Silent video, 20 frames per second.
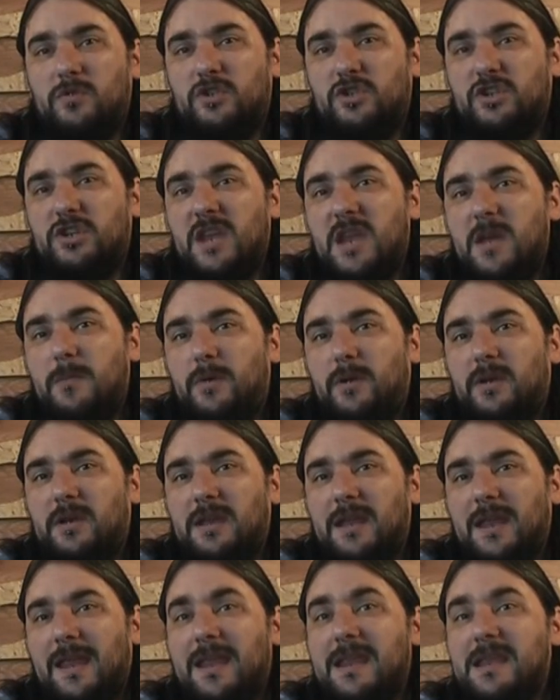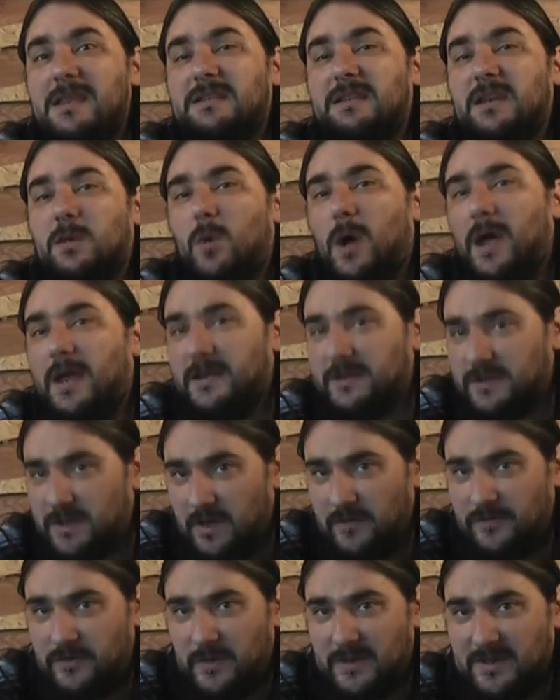cheap and easy ways
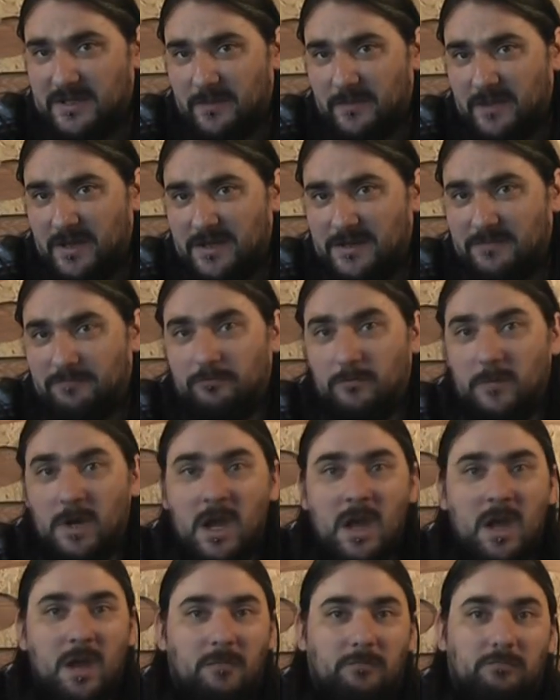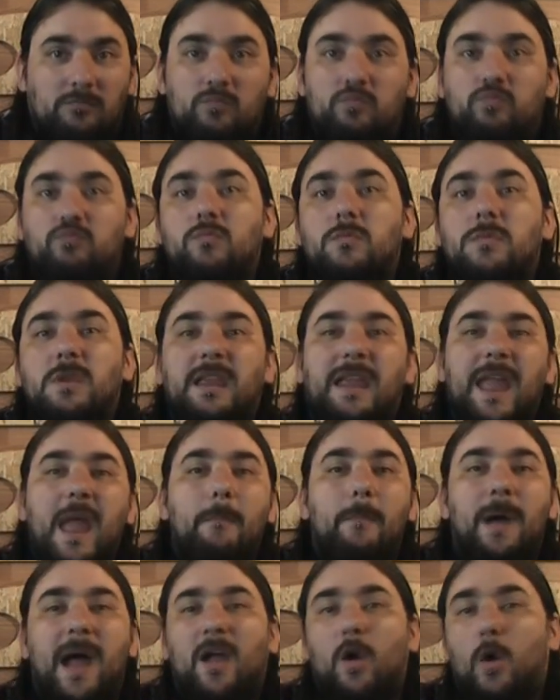of doing some of these
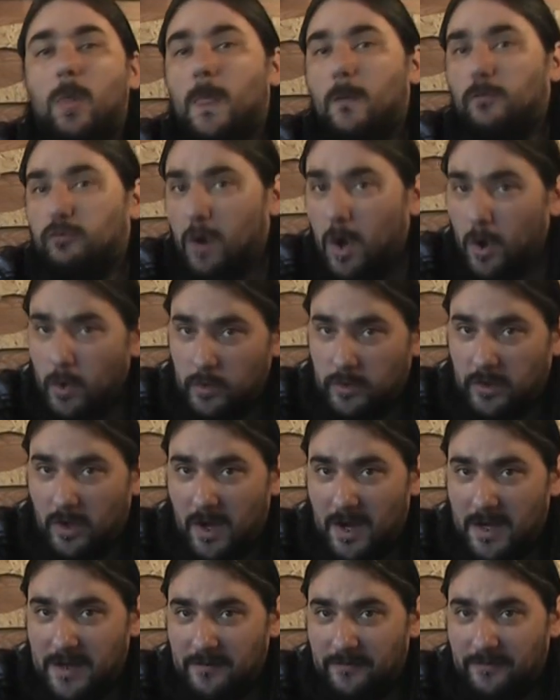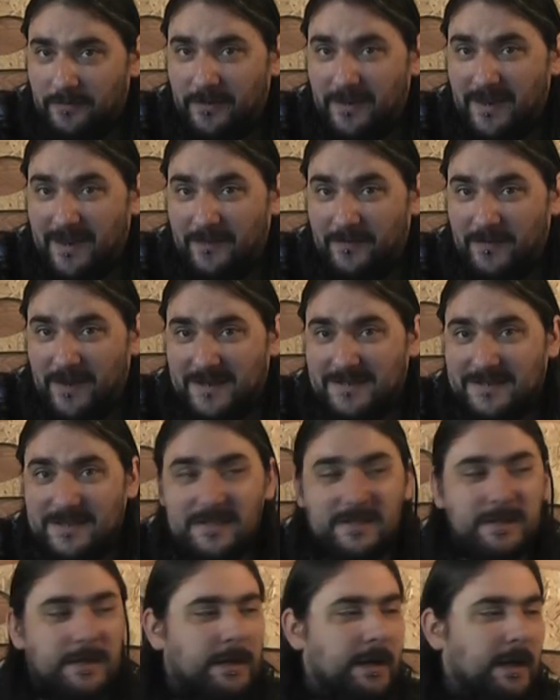get back on the road kind of
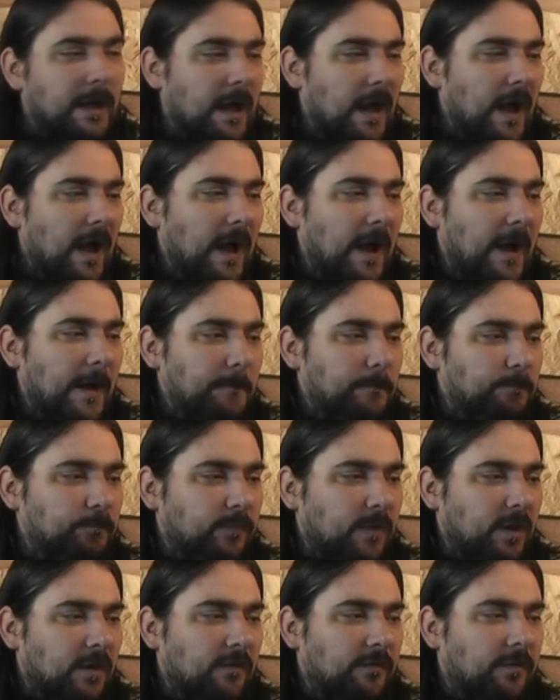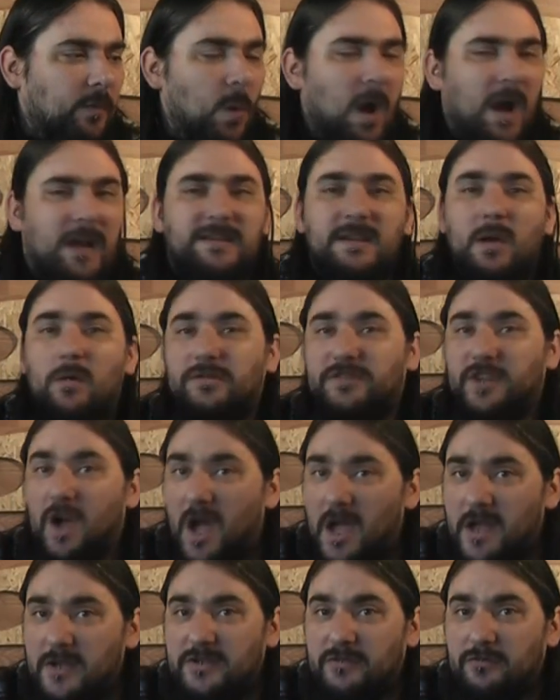fixes. From what I can tell, the
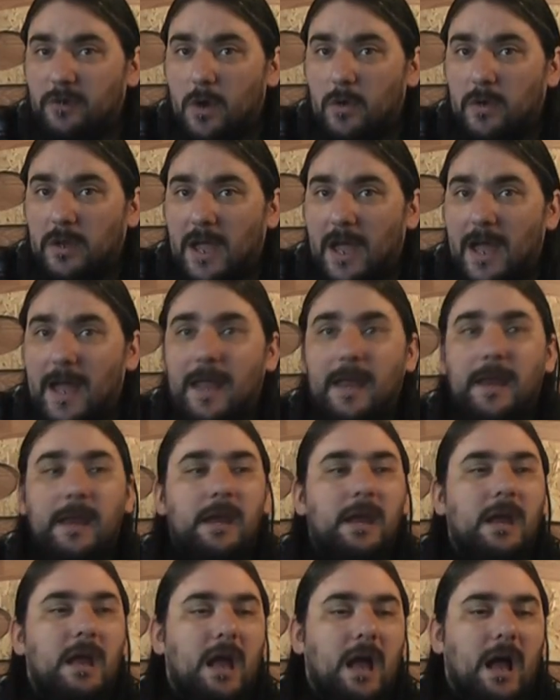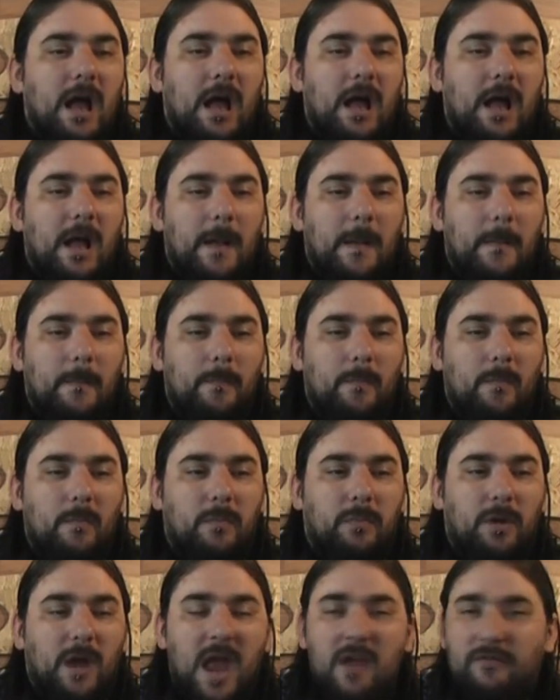tyres are okay,
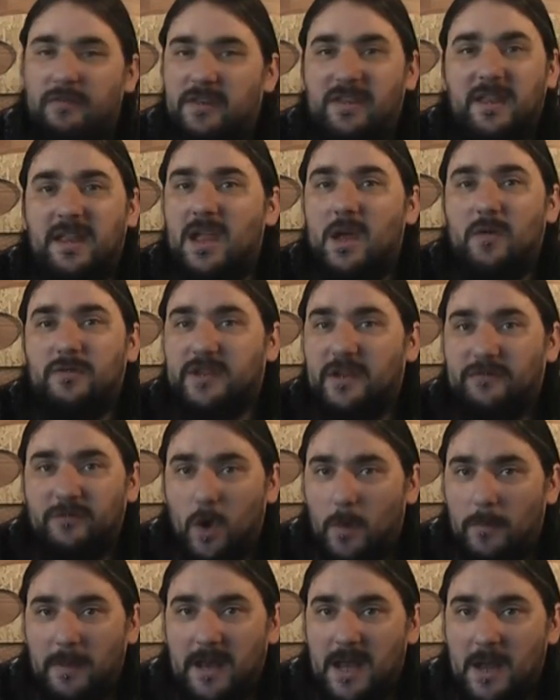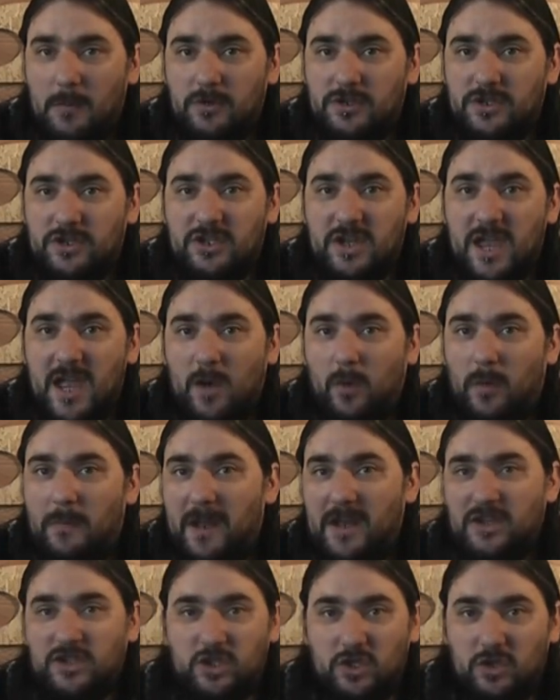but everything else I've not been able to check. We
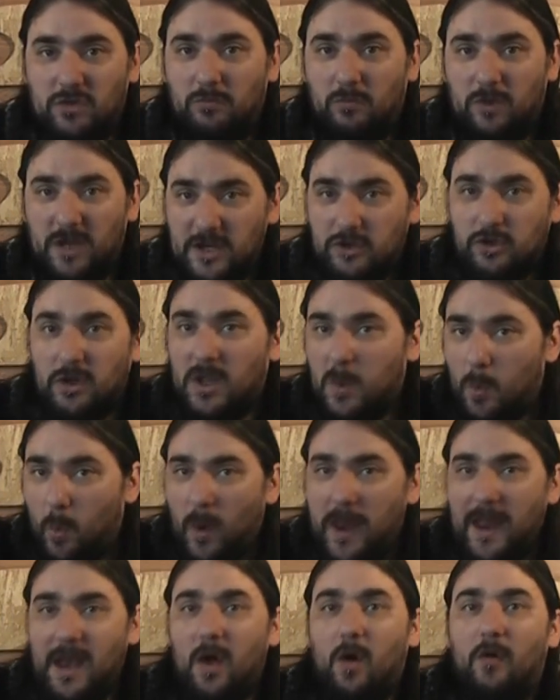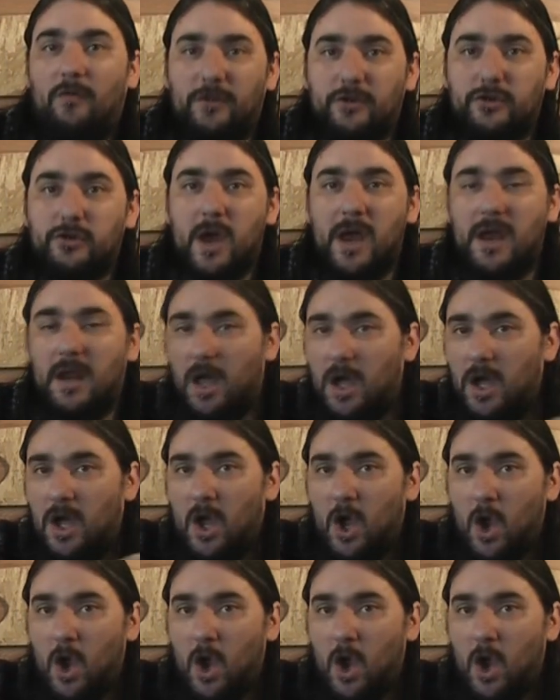managed to literally wheel it off the trailer,